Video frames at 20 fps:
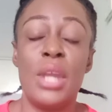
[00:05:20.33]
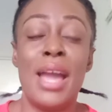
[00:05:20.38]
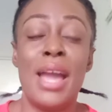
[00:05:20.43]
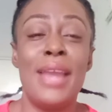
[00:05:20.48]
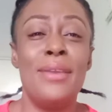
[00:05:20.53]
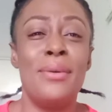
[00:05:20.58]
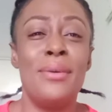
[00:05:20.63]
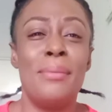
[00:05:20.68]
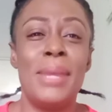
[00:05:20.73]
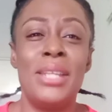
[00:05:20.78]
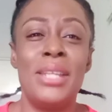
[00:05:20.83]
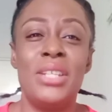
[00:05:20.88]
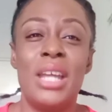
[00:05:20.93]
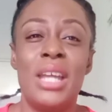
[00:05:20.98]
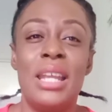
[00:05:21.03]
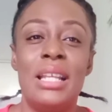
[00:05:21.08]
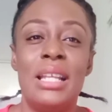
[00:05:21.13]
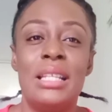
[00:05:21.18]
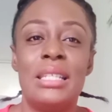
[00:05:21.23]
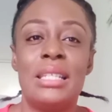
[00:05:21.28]
I know my
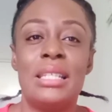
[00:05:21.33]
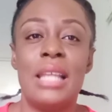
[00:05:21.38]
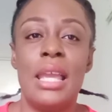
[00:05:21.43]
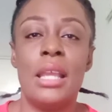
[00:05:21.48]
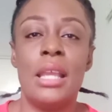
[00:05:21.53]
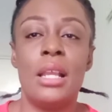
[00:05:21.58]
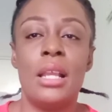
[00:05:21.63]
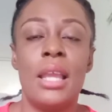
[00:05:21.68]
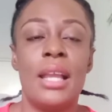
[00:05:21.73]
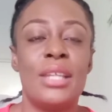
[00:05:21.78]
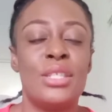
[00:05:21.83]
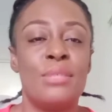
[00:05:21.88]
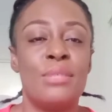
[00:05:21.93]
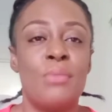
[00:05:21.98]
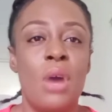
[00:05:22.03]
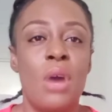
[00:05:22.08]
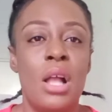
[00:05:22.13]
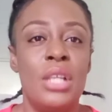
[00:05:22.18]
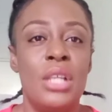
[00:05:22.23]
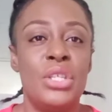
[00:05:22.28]
channel is like a
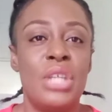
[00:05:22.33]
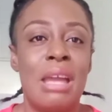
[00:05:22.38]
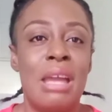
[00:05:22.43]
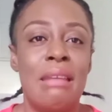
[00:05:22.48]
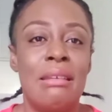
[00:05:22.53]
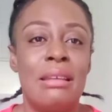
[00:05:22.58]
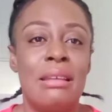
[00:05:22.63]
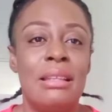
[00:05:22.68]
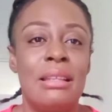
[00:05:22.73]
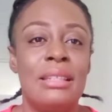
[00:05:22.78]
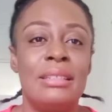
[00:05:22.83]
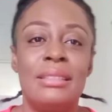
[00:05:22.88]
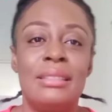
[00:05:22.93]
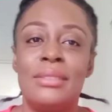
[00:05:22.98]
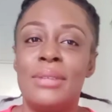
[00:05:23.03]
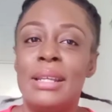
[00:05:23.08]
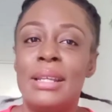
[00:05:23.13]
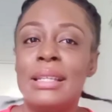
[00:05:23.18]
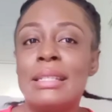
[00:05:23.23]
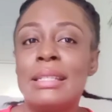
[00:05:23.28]
small channel, you
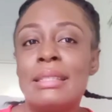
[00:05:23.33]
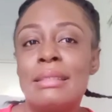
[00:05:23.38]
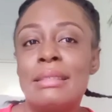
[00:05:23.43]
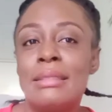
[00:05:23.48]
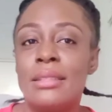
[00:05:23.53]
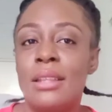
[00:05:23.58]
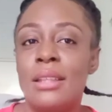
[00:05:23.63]
know, like a,